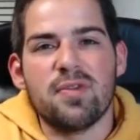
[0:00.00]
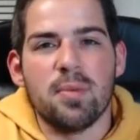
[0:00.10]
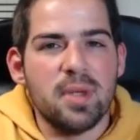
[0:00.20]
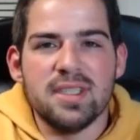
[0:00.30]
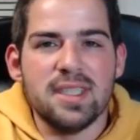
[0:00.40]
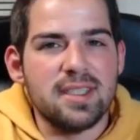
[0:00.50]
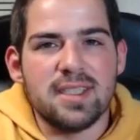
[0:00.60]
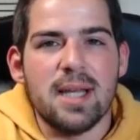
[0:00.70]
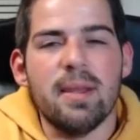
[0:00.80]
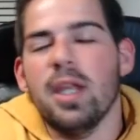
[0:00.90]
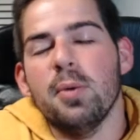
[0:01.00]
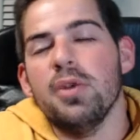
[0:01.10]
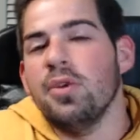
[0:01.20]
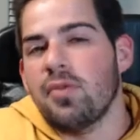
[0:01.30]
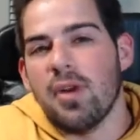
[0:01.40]
for blitzing the same that you
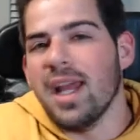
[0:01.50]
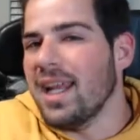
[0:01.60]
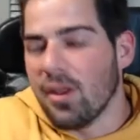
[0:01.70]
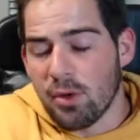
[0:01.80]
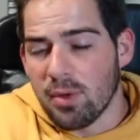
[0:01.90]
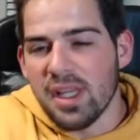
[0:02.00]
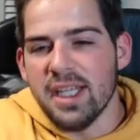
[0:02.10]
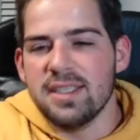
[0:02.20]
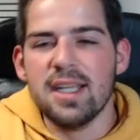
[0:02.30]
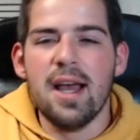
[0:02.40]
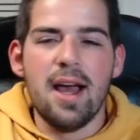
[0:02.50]
would do for any other release.